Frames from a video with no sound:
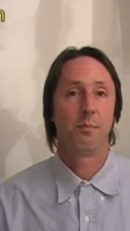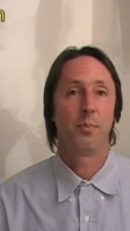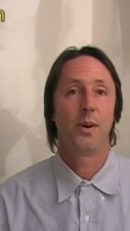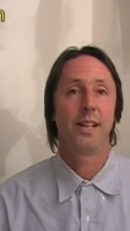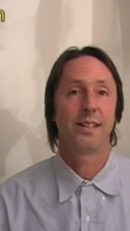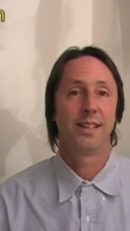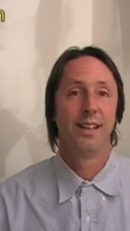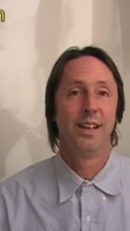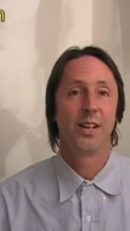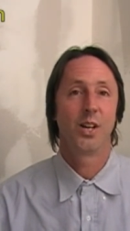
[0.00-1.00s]
Put,
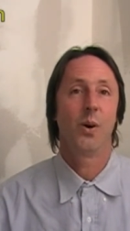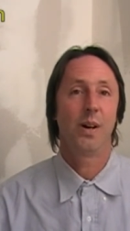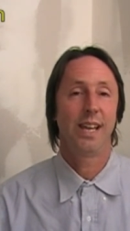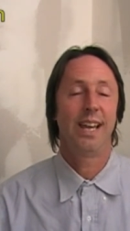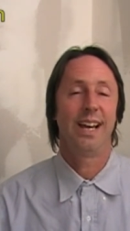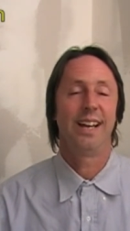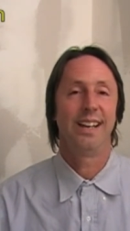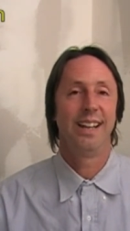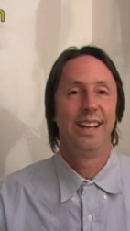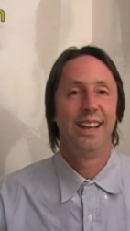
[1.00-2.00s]
go
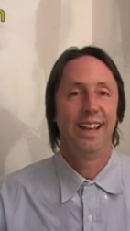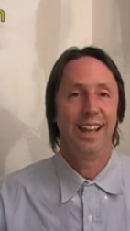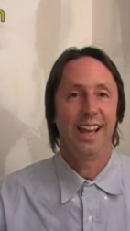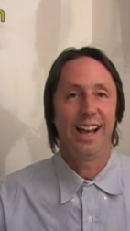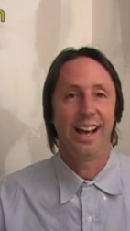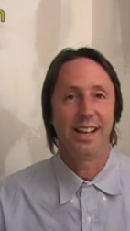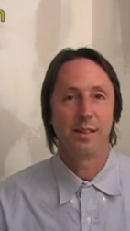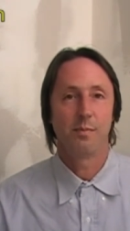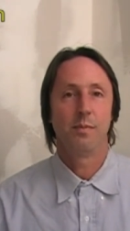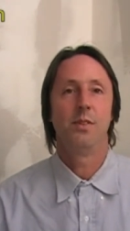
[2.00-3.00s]
ahead, and
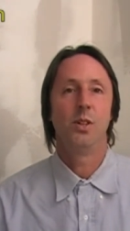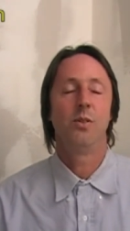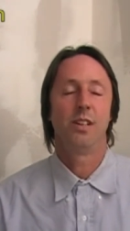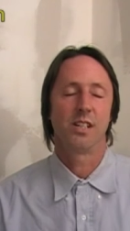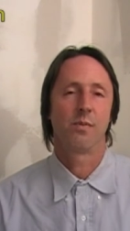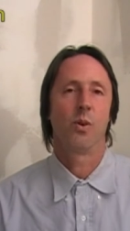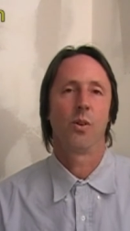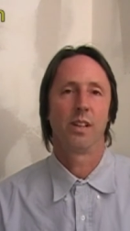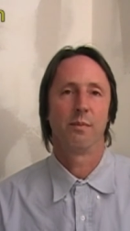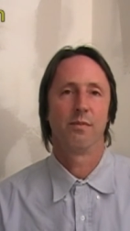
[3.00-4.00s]
do this
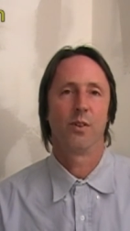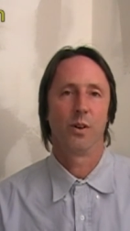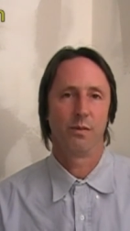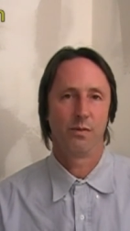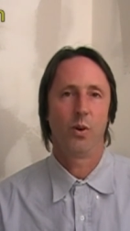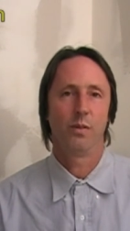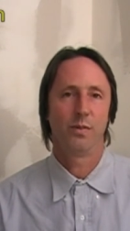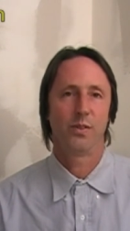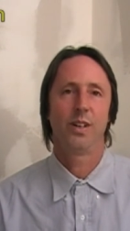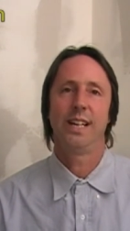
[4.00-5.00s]
for them for, for
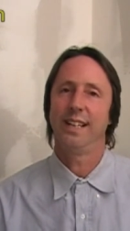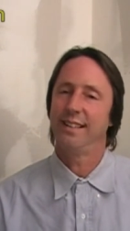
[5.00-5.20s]
free.